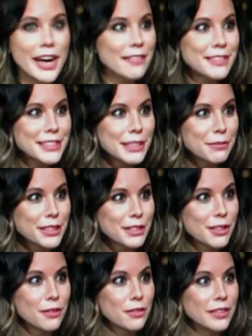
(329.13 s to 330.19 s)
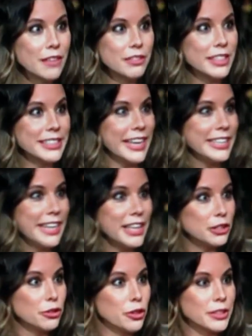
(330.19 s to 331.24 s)
don't have the same risk level as
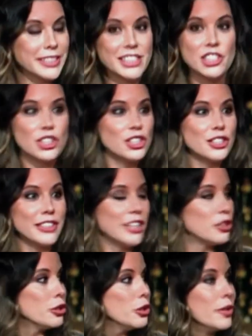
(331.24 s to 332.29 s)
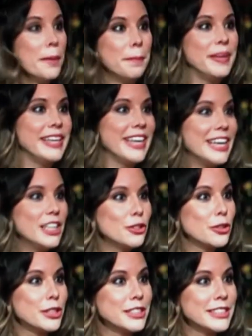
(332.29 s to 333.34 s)
88-year-olds. That's just not true. Being
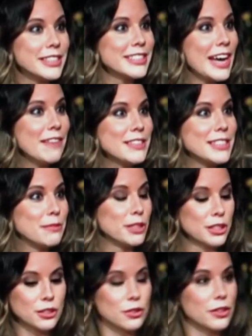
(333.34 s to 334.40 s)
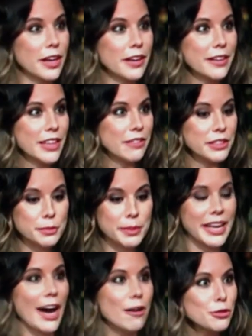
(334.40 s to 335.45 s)
indoors doesn't have the same risk level as
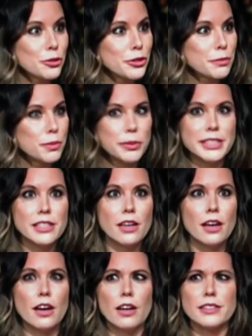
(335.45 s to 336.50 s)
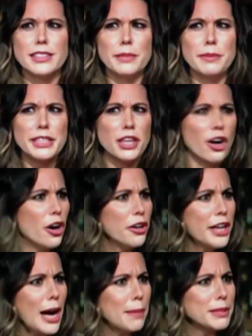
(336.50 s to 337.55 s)
being outdoors. But we did seemingly
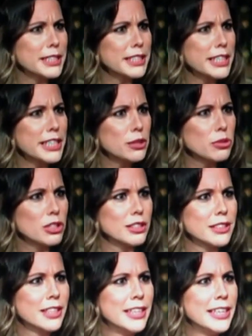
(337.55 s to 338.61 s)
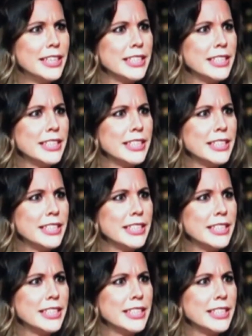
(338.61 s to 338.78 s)
all the opposite things, which is